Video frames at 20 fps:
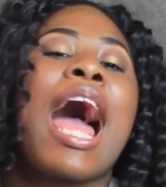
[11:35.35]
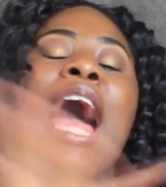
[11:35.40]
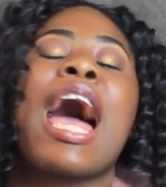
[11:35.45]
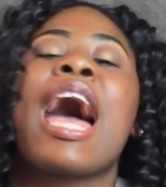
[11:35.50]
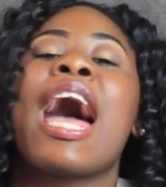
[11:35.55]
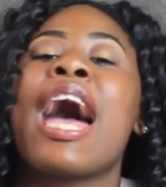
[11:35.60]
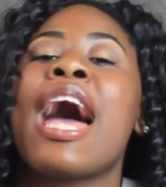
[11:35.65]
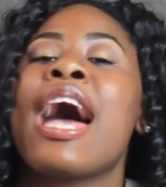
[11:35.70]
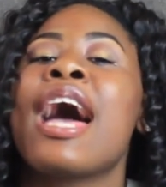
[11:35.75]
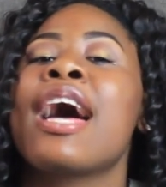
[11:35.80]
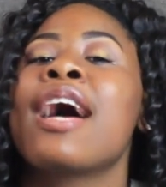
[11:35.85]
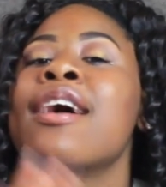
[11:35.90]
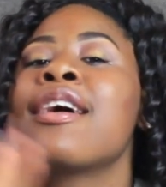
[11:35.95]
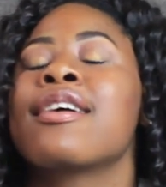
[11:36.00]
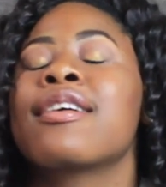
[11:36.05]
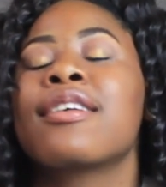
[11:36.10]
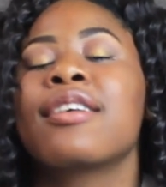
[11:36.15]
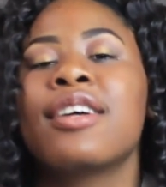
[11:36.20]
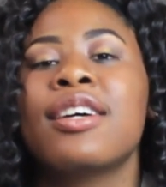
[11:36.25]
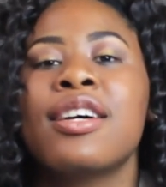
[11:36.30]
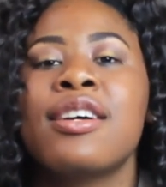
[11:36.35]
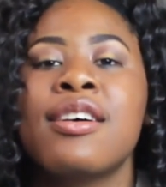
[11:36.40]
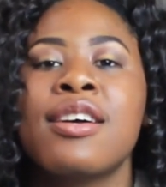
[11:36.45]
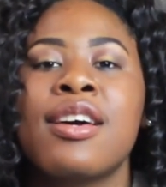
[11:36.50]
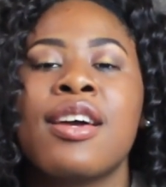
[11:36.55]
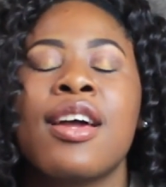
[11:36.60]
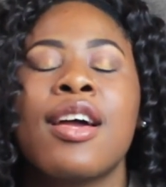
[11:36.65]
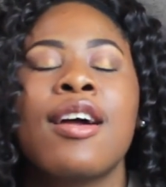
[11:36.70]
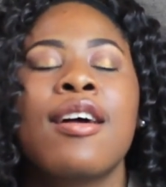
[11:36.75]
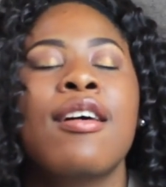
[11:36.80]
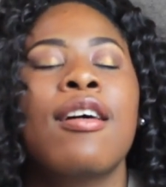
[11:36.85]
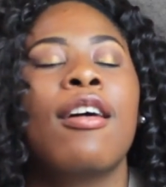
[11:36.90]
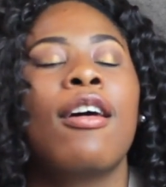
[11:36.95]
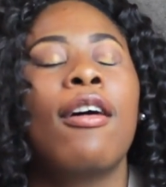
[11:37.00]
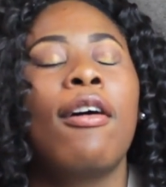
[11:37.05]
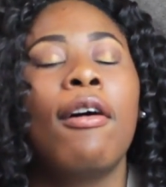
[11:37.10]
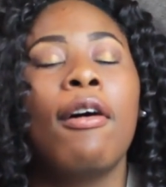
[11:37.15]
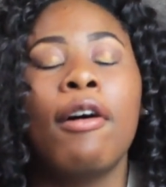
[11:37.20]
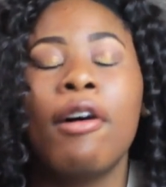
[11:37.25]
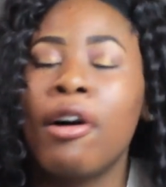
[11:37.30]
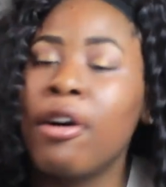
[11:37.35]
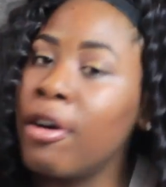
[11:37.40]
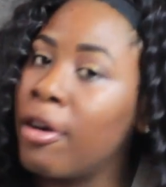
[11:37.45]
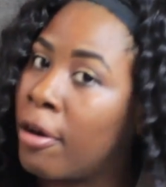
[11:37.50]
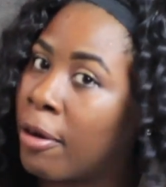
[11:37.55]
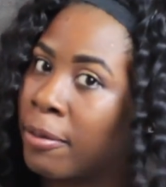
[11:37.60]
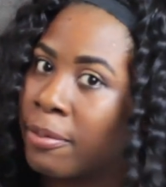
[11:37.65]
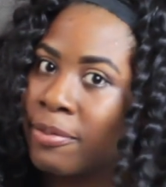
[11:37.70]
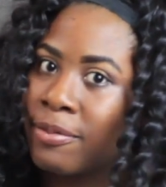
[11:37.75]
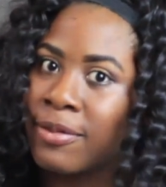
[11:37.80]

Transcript: I cut up,